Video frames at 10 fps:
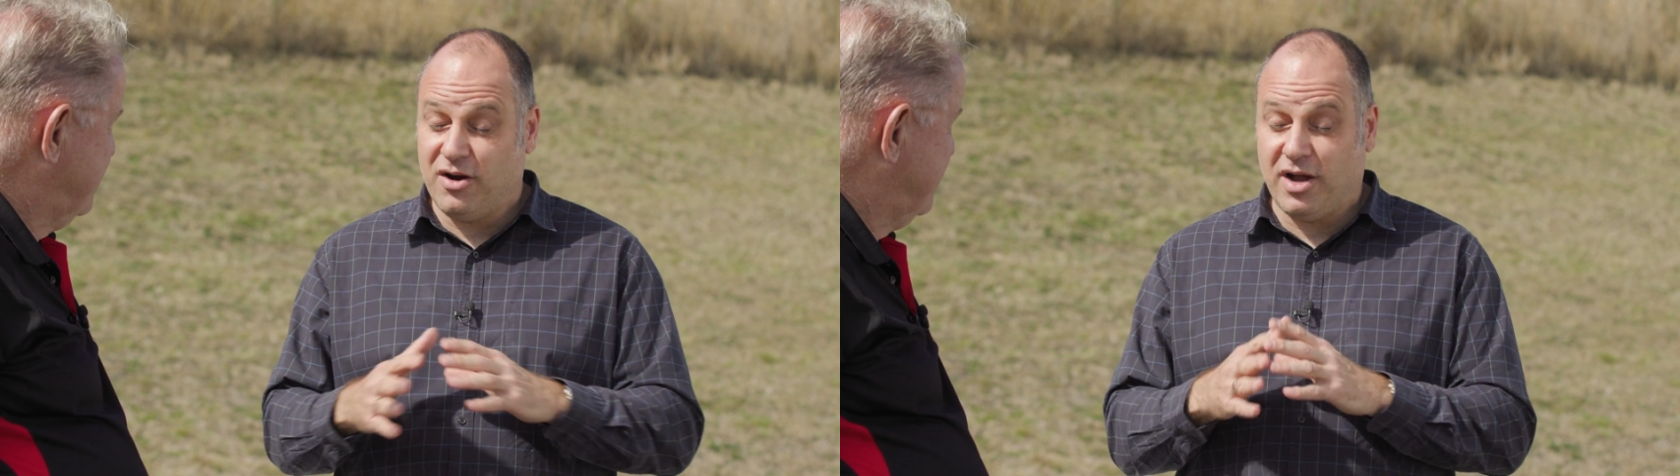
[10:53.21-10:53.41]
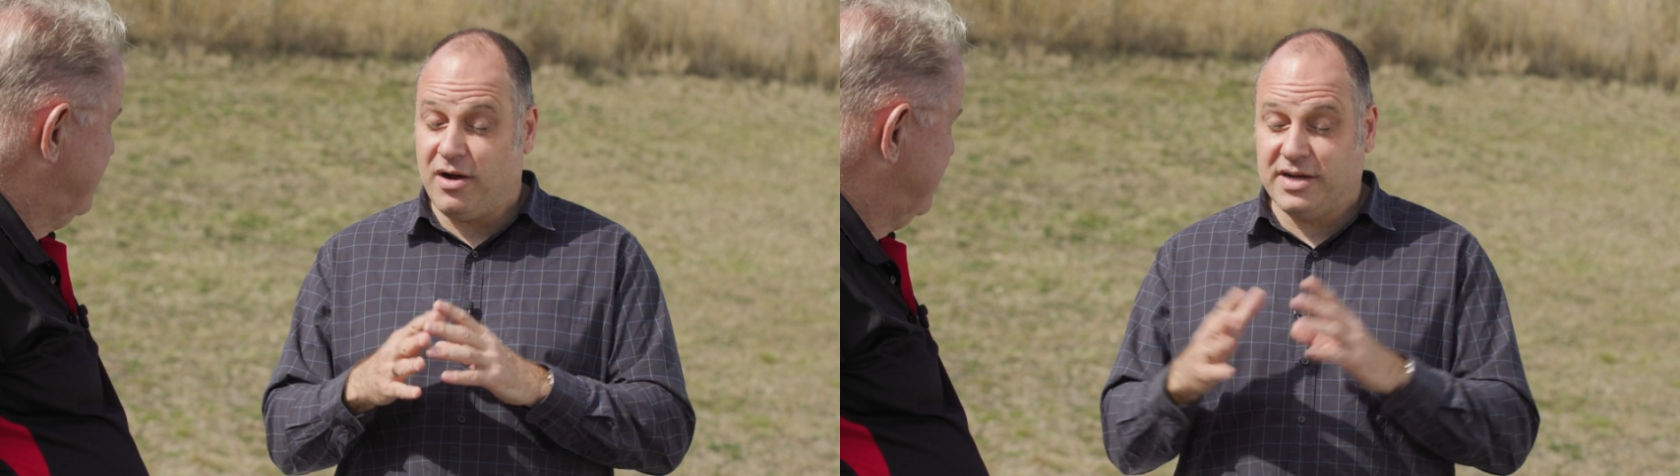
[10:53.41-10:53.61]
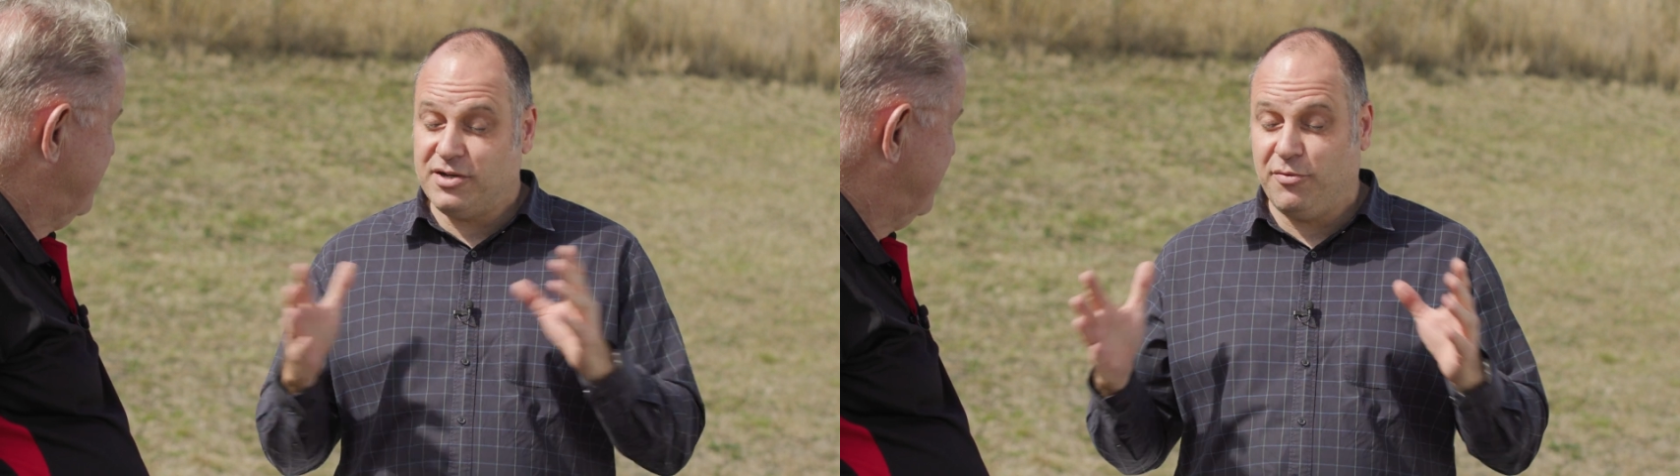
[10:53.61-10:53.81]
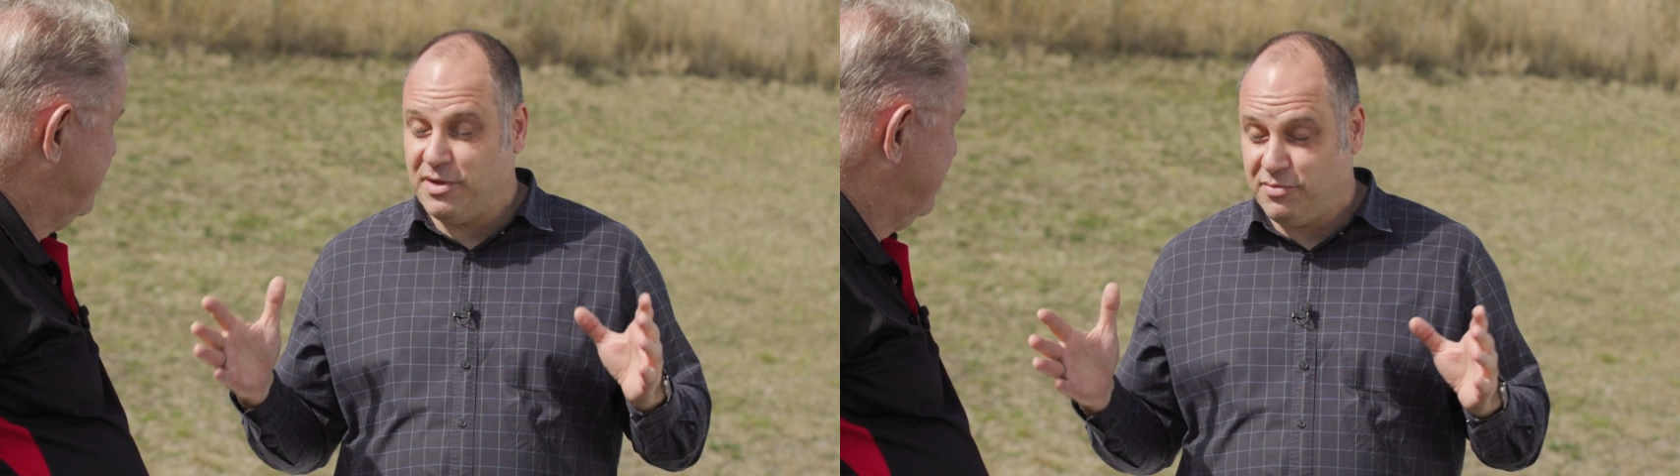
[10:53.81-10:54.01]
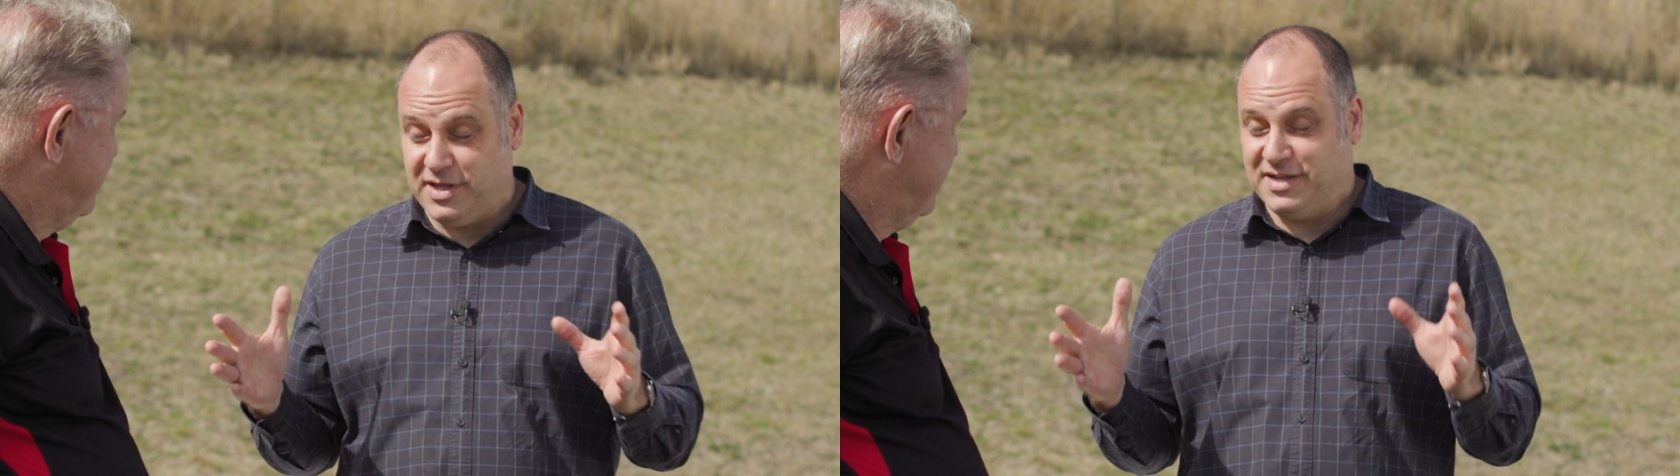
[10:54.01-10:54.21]
and I tell
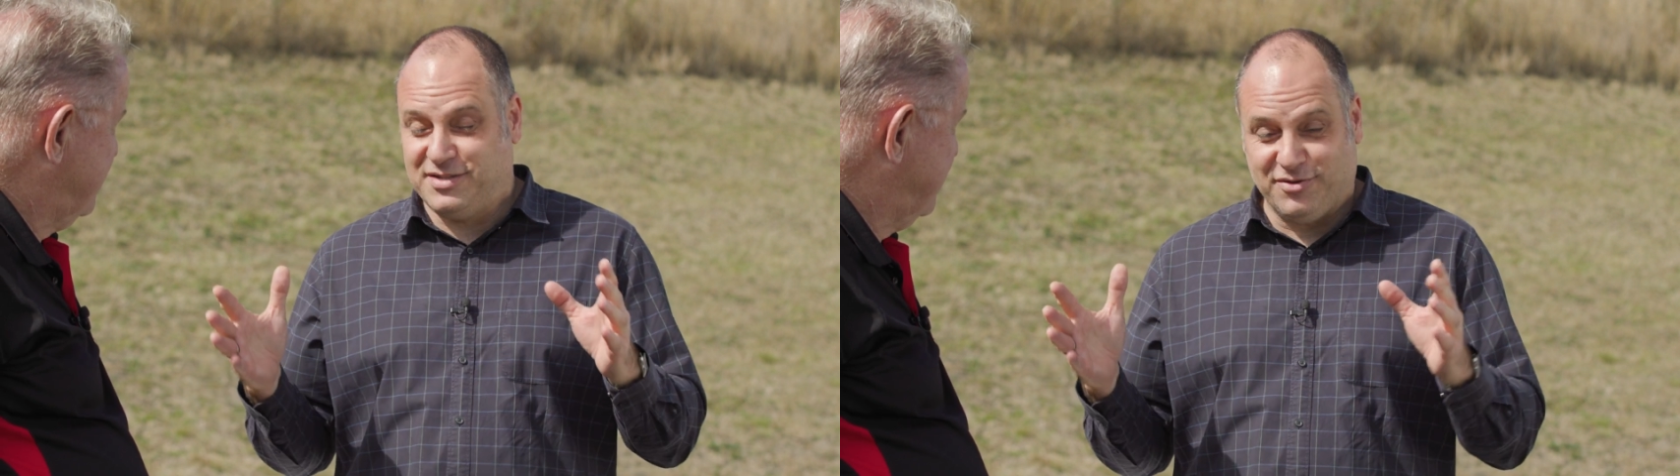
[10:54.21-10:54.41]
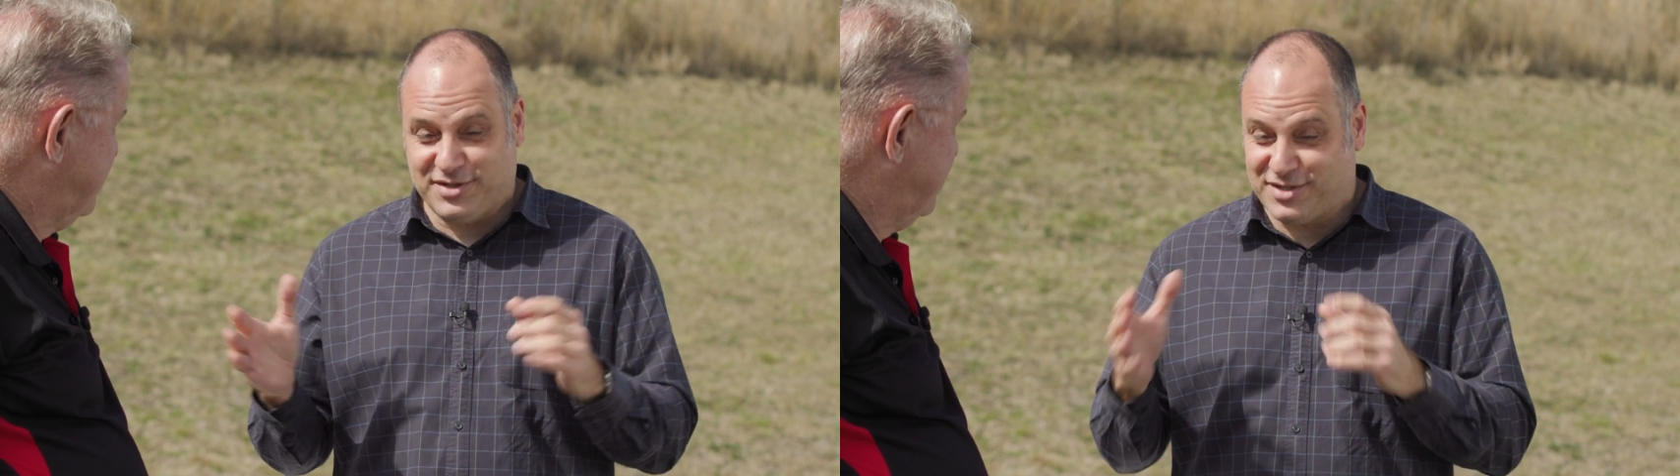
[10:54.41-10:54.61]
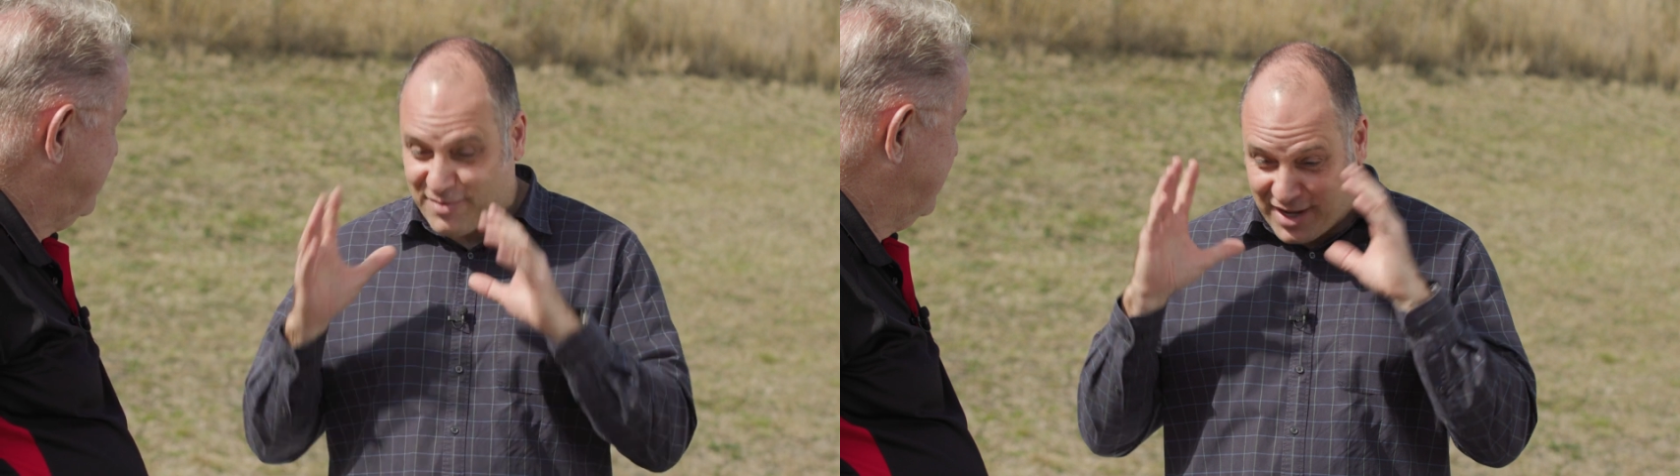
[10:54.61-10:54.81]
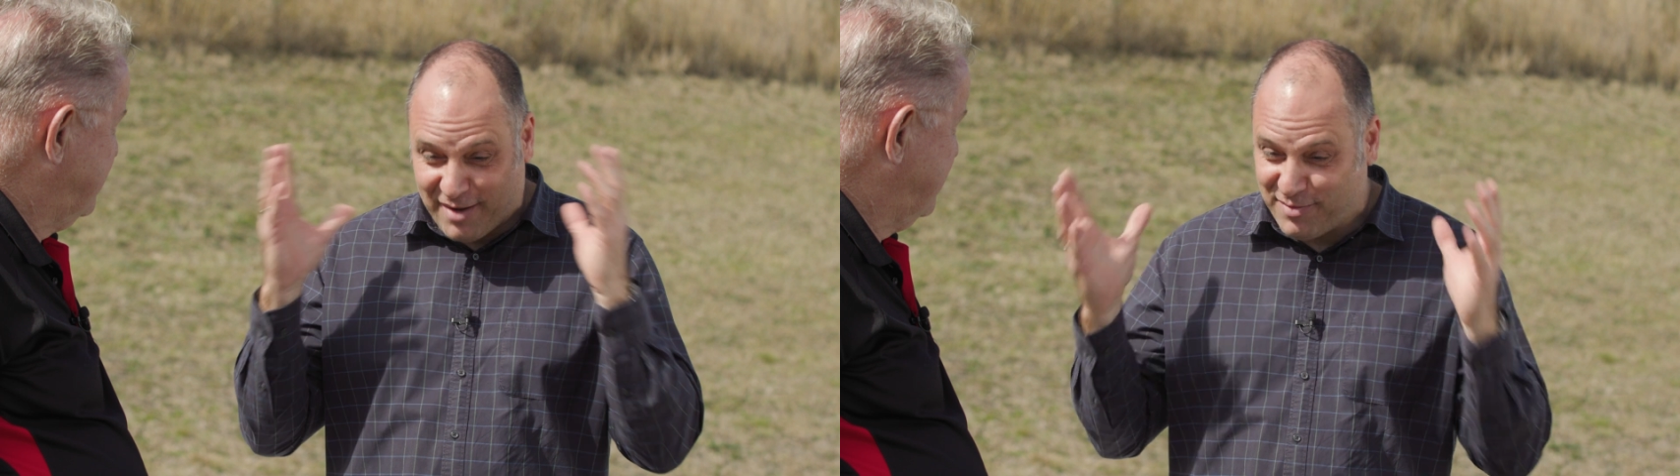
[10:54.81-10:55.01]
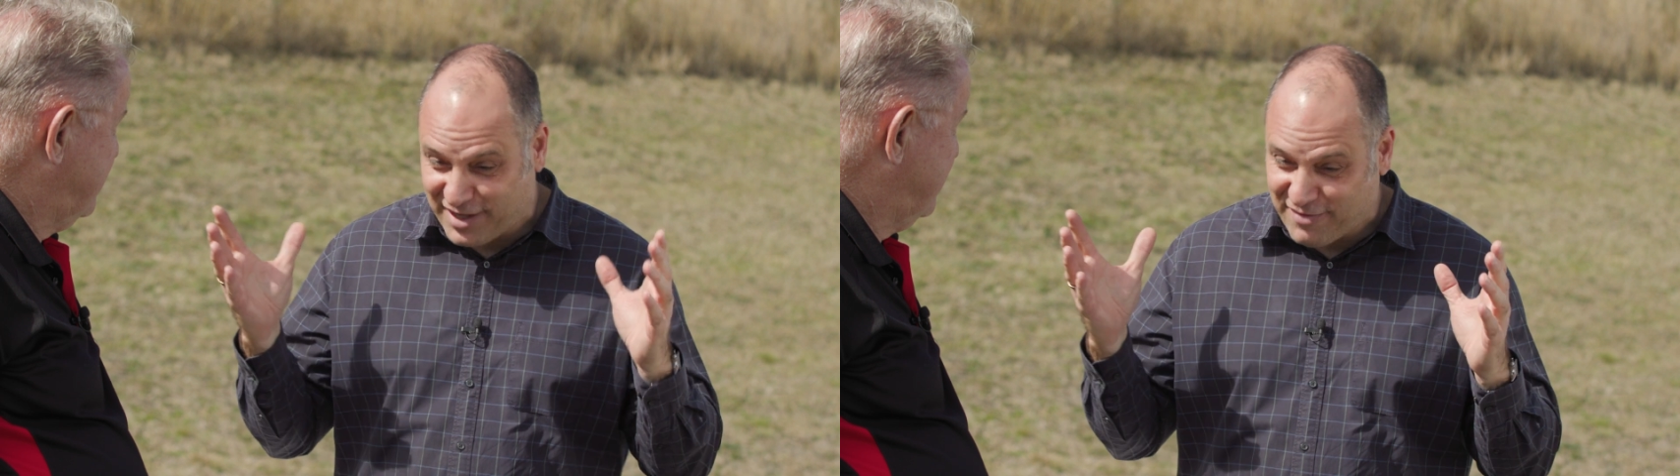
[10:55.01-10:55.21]
people this all the time,
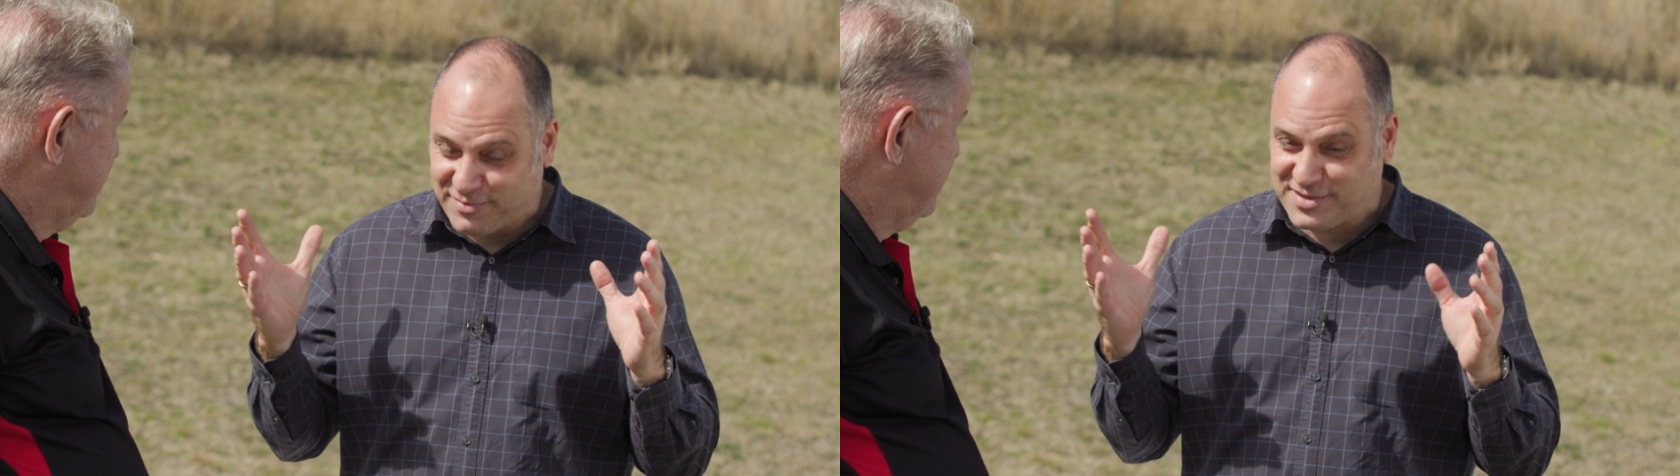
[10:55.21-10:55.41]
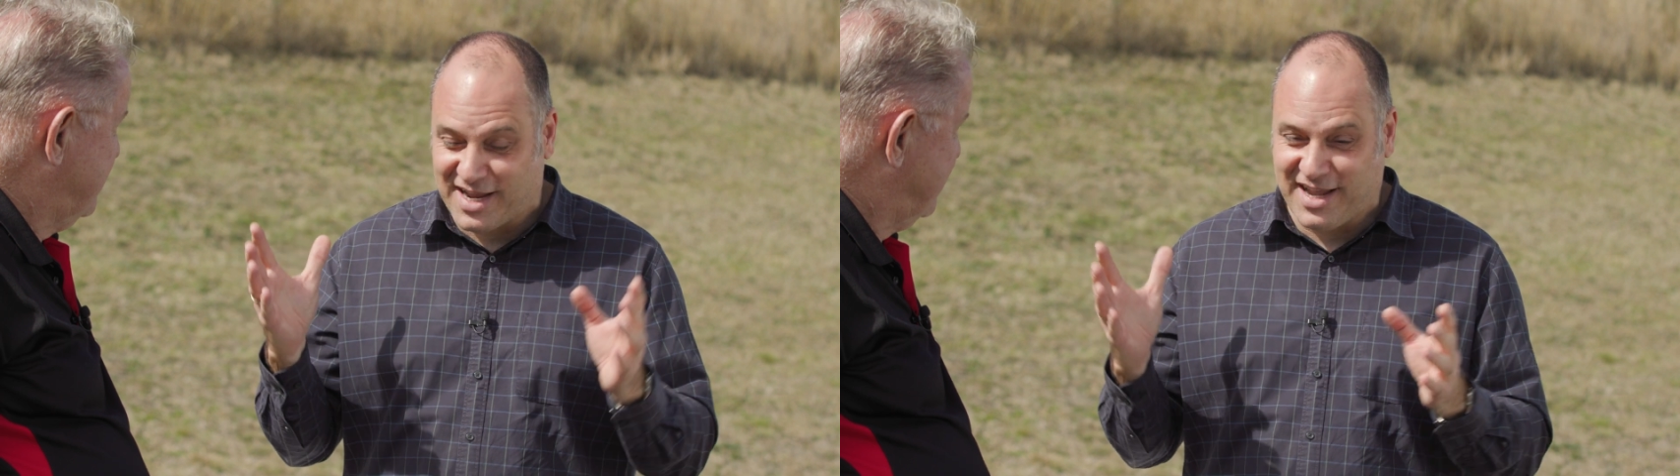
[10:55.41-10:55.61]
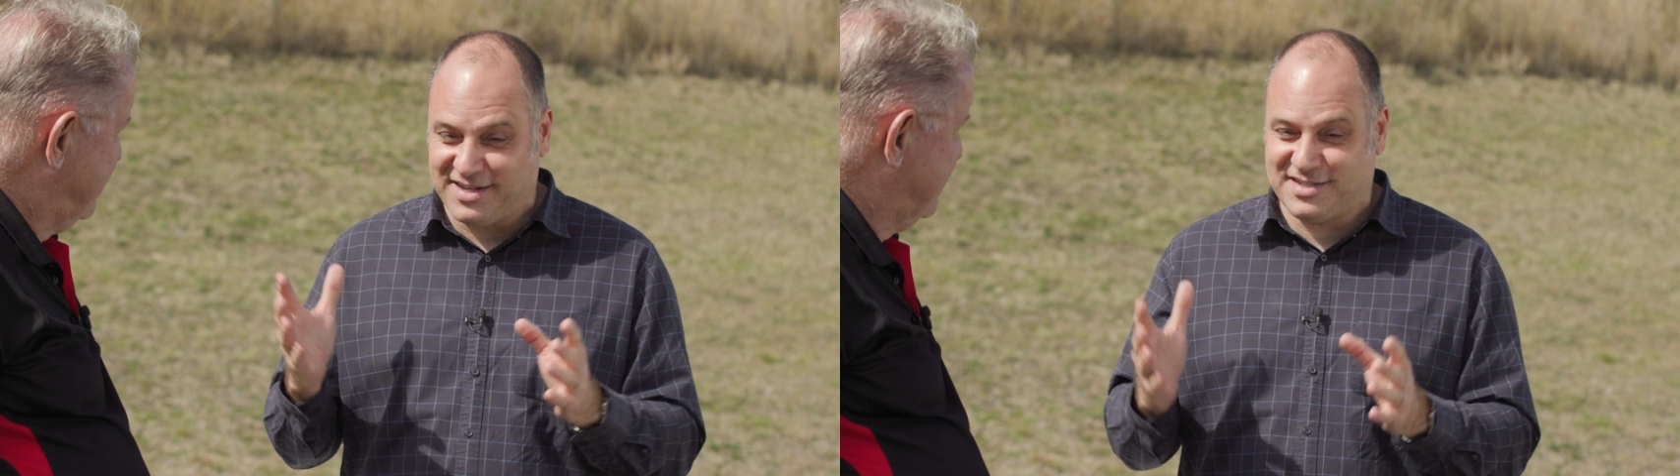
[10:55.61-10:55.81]
can't believe I'm saying it